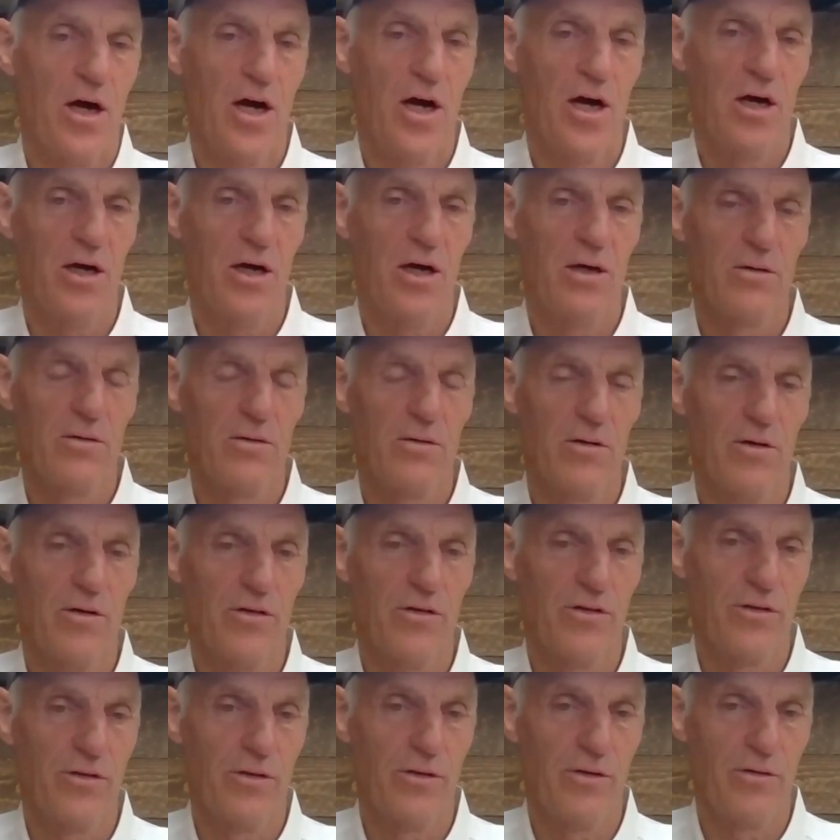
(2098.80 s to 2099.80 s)

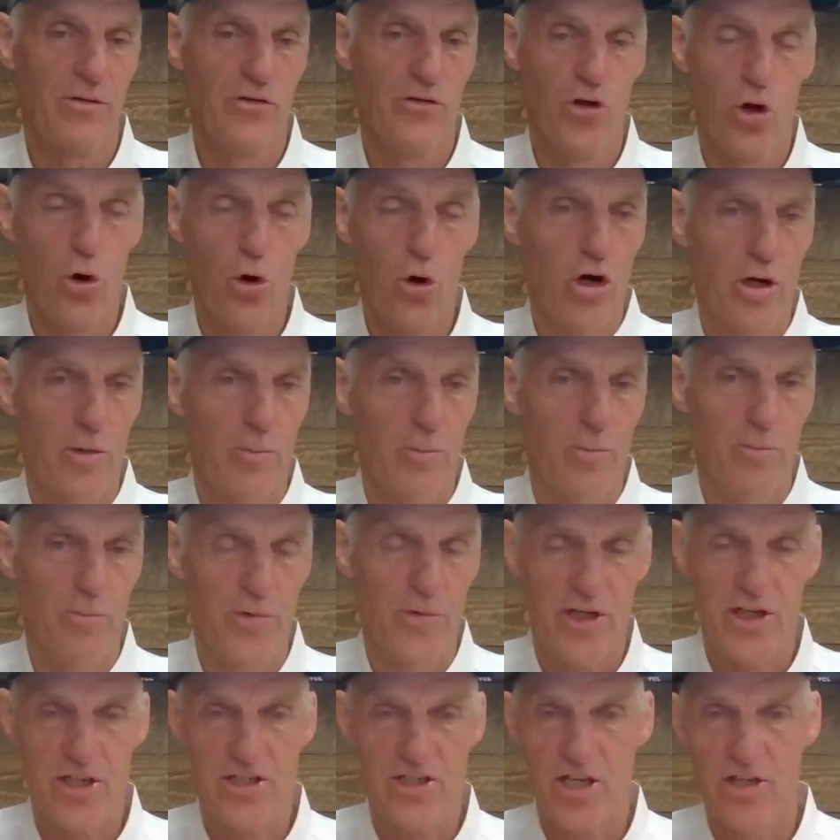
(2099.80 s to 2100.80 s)
norm,
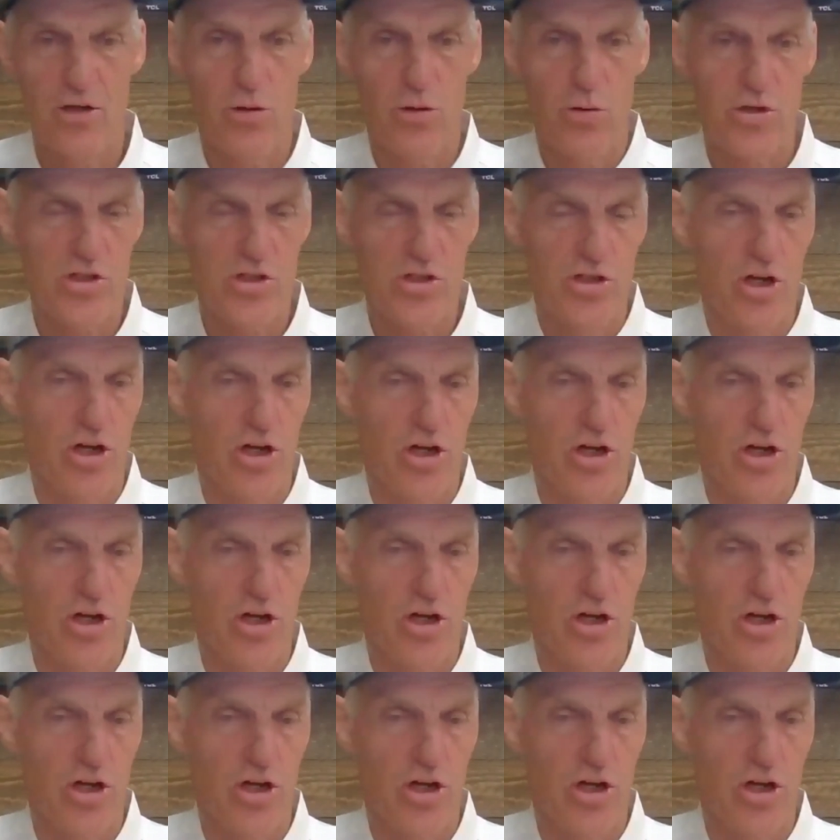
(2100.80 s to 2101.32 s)
because I know it's